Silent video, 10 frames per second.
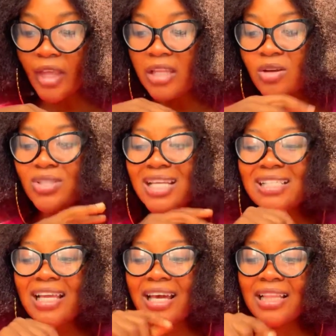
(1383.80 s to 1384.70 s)
There was
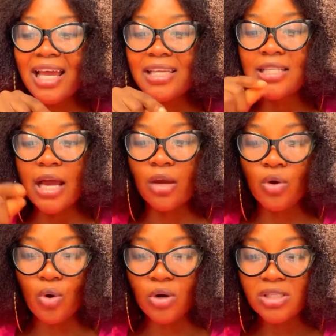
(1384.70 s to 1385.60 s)
actually a client I
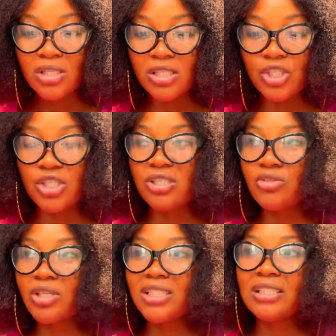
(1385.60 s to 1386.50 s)
got. She
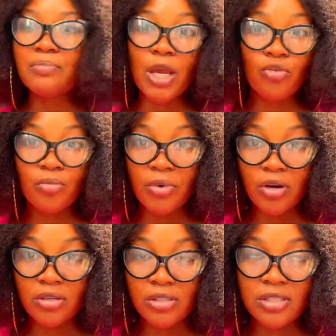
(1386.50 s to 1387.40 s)
studied
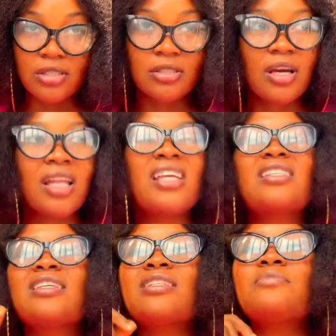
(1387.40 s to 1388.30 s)
microbiology, and then he
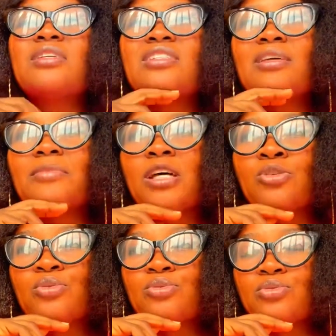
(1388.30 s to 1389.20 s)
sent me a DM that
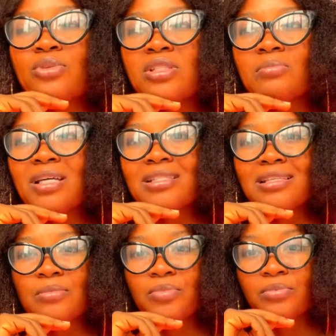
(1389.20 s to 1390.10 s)
she wants to study
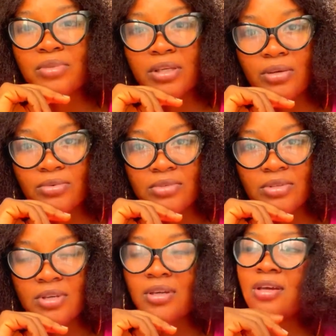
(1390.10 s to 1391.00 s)
masters in public health.
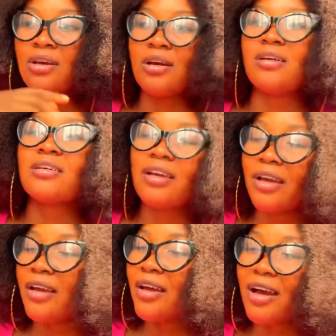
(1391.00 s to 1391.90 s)

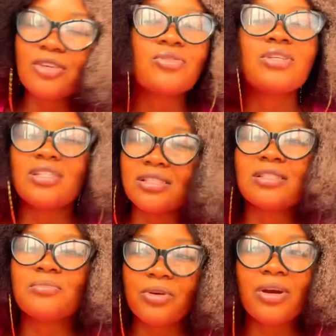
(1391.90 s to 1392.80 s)
Are you
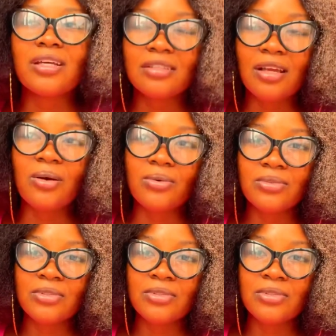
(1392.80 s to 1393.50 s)
kidding me right now?